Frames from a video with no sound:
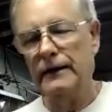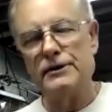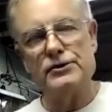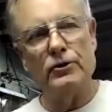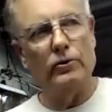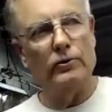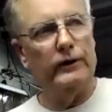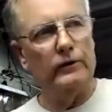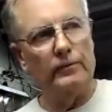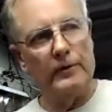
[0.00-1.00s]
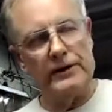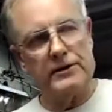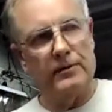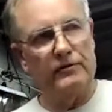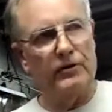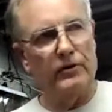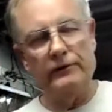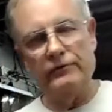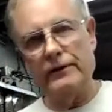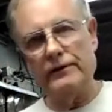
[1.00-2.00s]
So, you know, the mice can be very
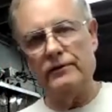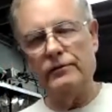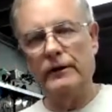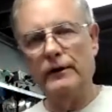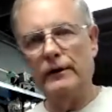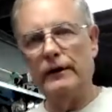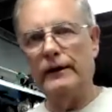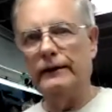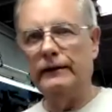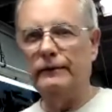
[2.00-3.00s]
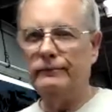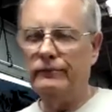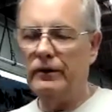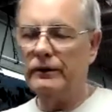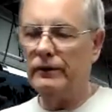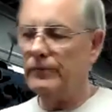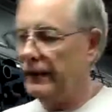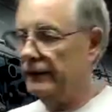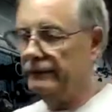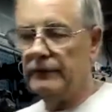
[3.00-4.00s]
inventive and uh, plug up
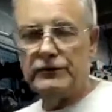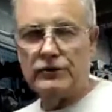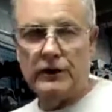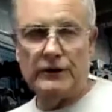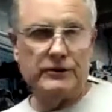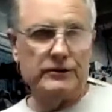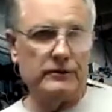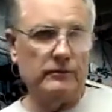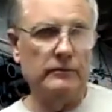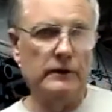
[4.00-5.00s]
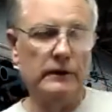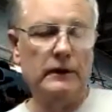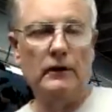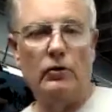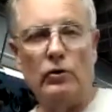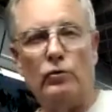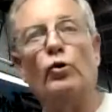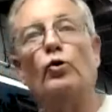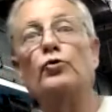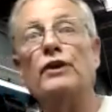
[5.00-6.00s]
that exhaust system or
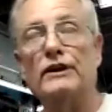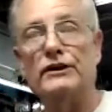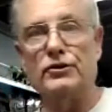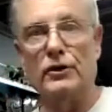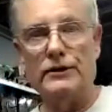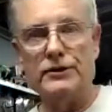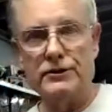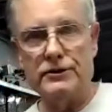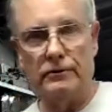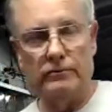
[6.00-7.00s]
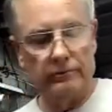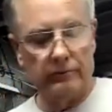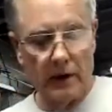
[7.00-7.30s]
ruin the exhaust system.